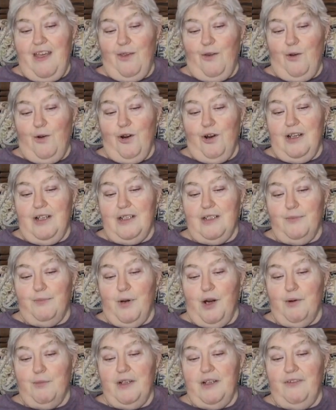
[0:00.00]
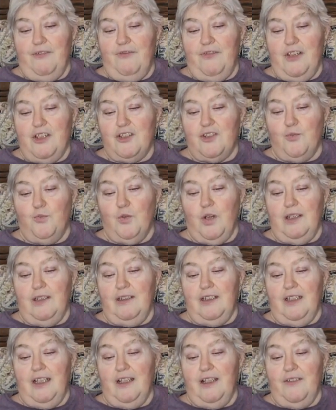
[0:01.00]
The Oregon Department of Fish and
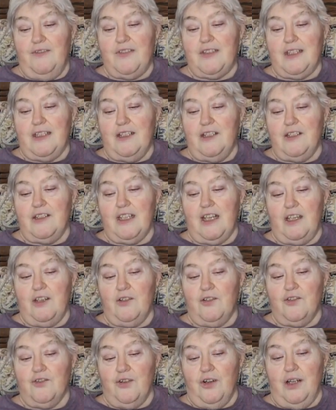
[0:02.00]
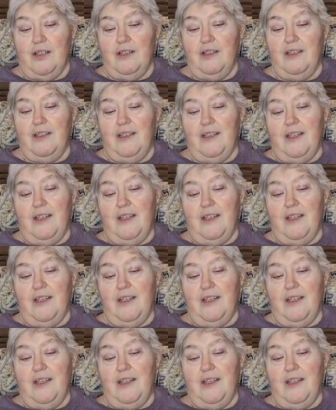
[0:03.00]
Wildlife said a tanker trunk